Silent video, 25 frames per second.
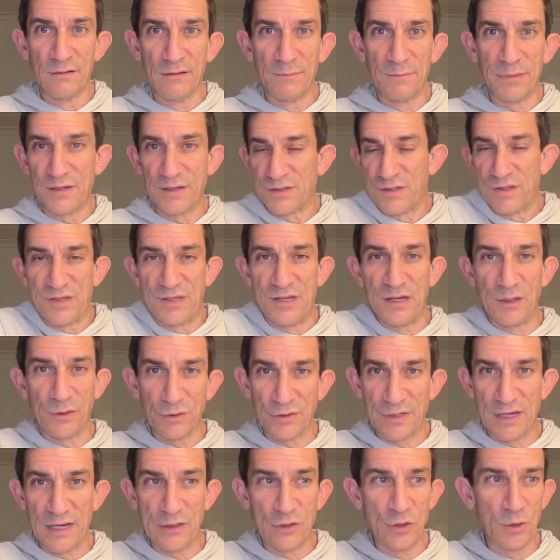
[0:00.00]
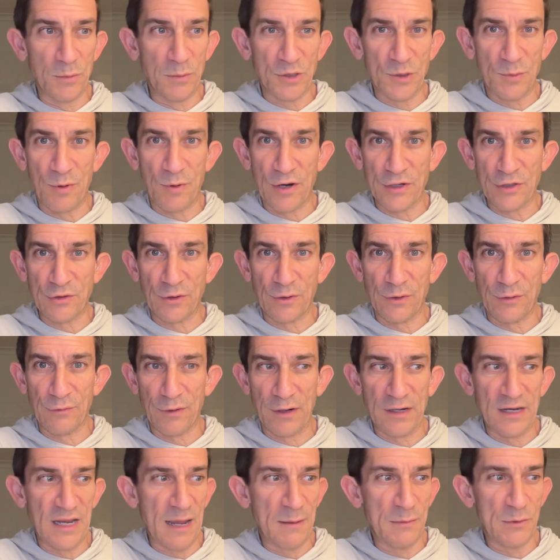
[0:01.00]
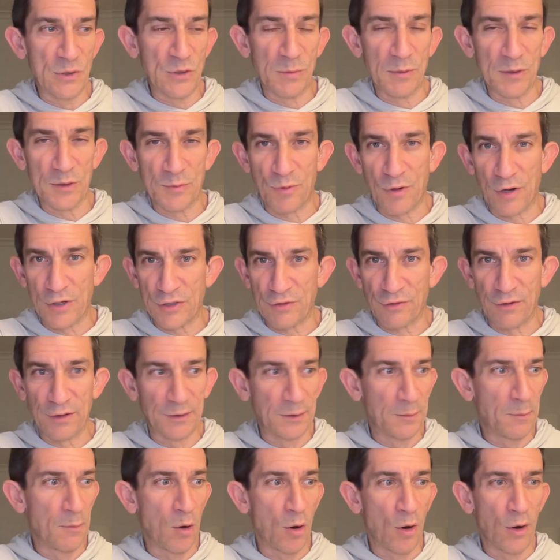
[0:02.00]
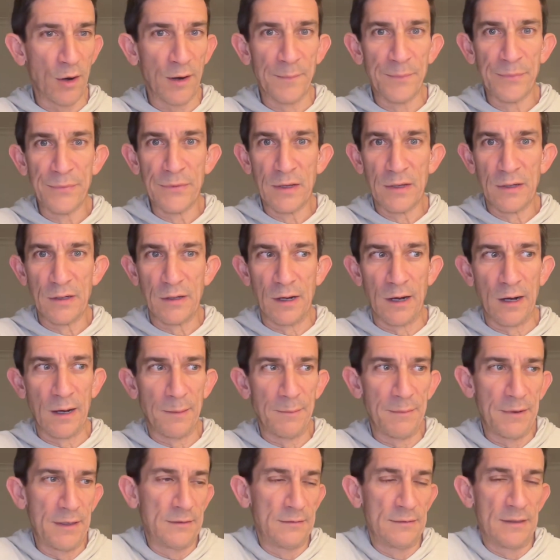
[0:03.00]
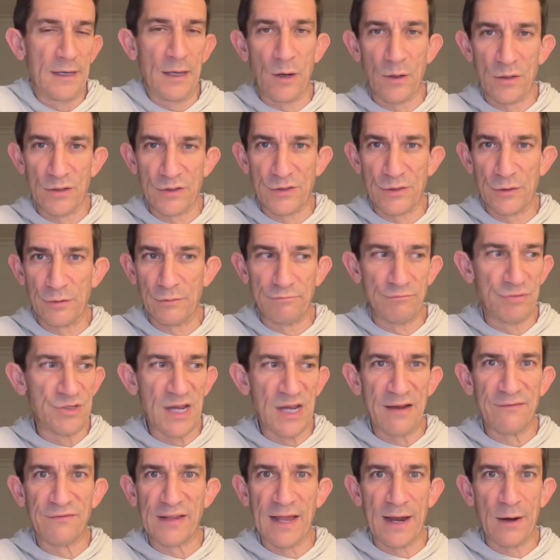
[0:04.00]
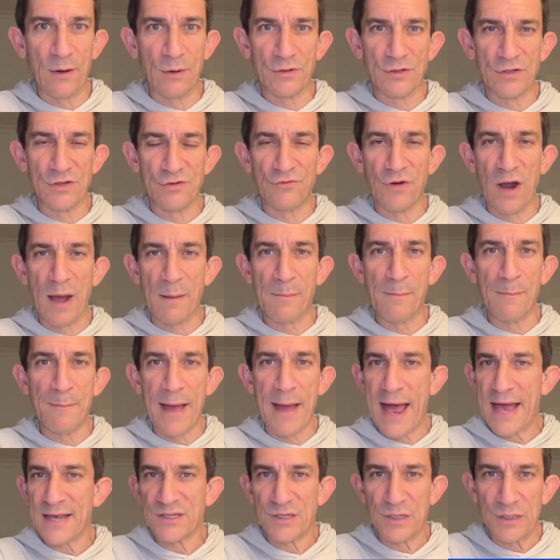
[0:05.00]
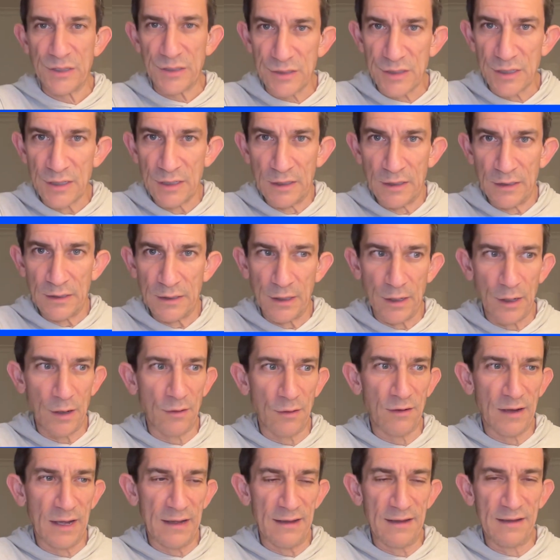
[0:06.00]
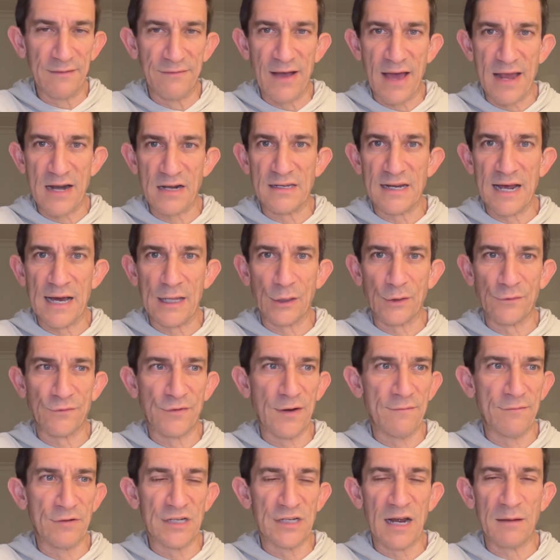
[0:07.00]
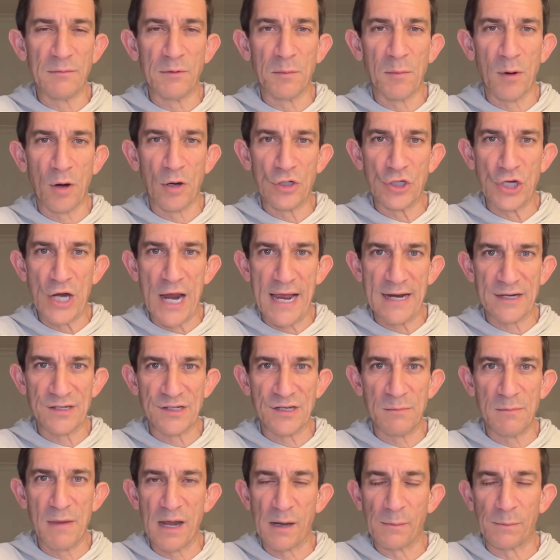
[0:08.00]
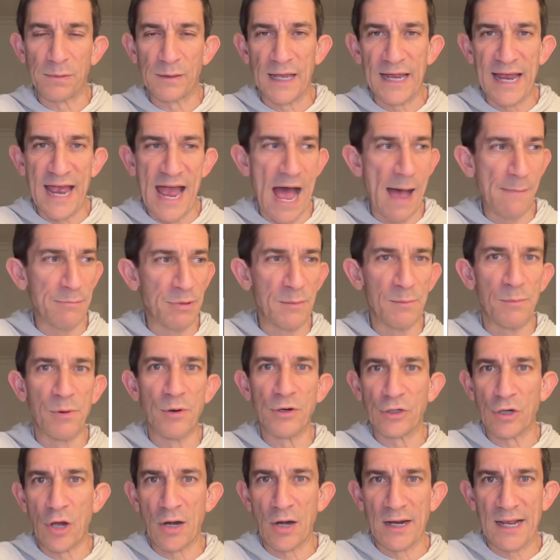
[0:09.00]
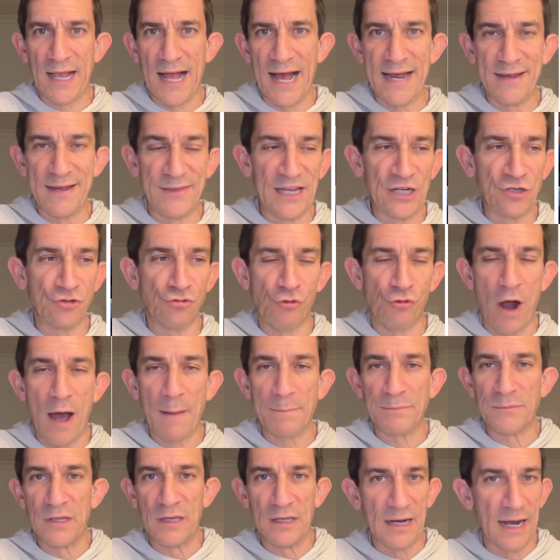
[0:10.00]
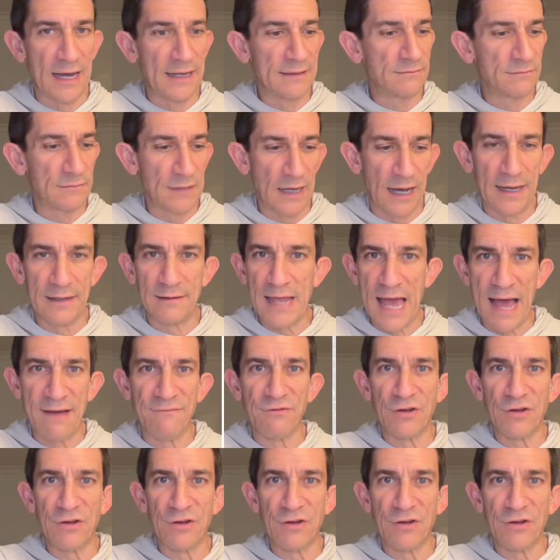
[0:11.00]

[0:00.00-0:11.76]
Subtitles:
because the Steelers had too much pressure on the run game, too much pressure on Lamar. And also Zay Flowers is dropping passes. You know, if I had $1 for every time Lamar Jackson made a play happen, put it on a guy, they dropped it, I'd have